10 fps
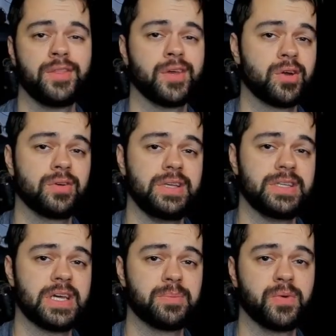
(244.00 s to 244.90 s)
The currently
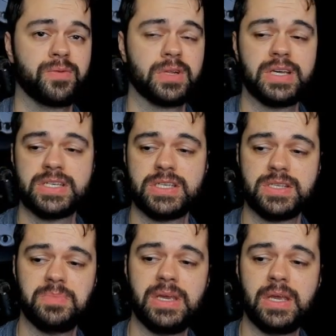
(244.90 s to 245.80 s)
10 approved
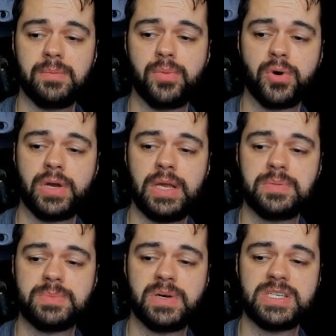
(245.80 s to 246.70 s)
collections being Bored
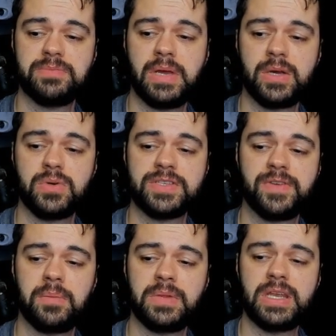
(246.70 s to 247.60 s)
Apes, Pudgy Penguins,
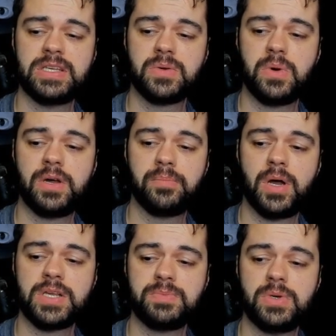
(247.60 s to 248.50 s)
Fame Lady Squad,
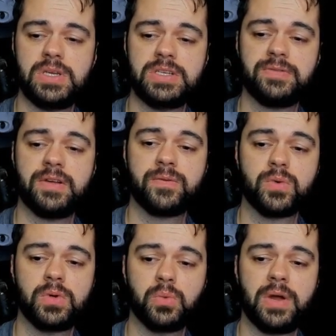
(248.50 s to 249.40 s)
Boss Beauties, Fluff
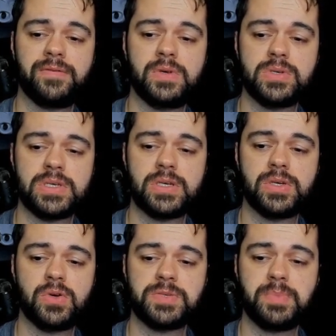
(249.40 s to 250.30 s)
World, Y
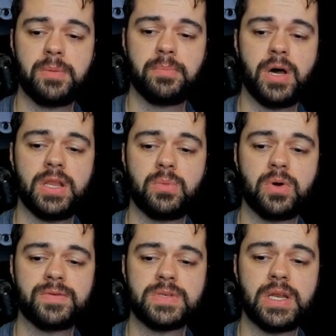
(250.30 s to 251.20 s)
Fusion, Doge Pound,
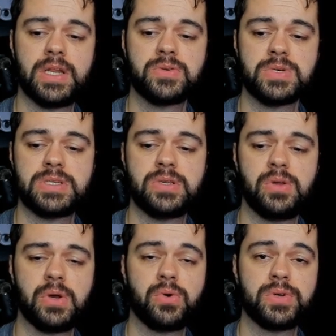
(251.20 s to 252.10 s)
Polymorphs, Uninterested
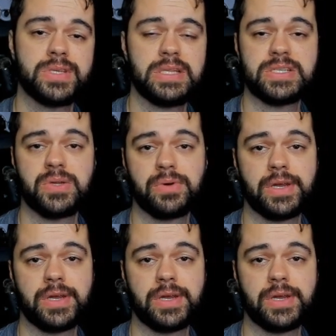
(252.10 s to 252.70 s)
Unicorns, and Stoner